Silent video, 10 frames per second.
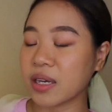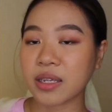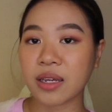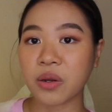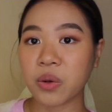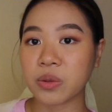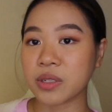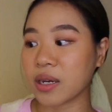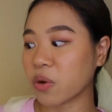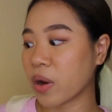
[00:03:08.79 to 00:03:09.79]
It can
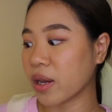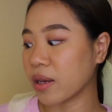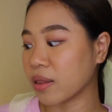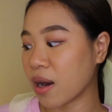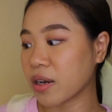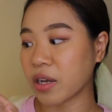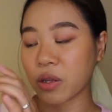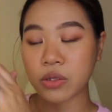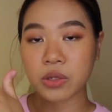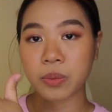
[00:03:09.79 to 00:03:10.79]
hold quite a lot. I
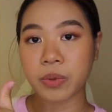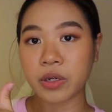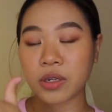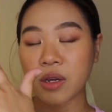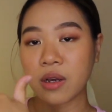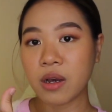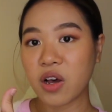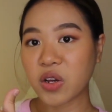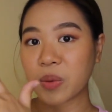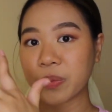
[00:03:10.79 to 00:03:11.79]
also put
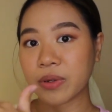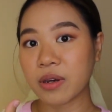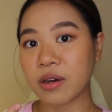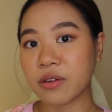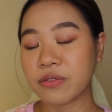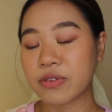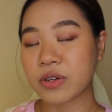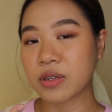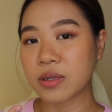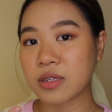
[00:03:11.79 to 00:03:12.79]
a couple of
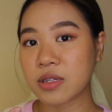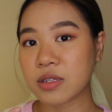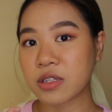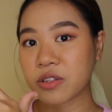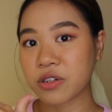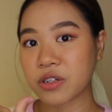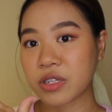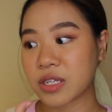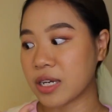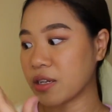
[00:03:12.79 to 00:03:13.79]
scissors
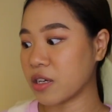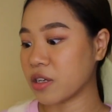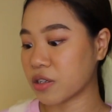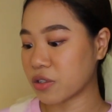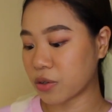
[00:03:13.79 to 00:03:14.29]
in here.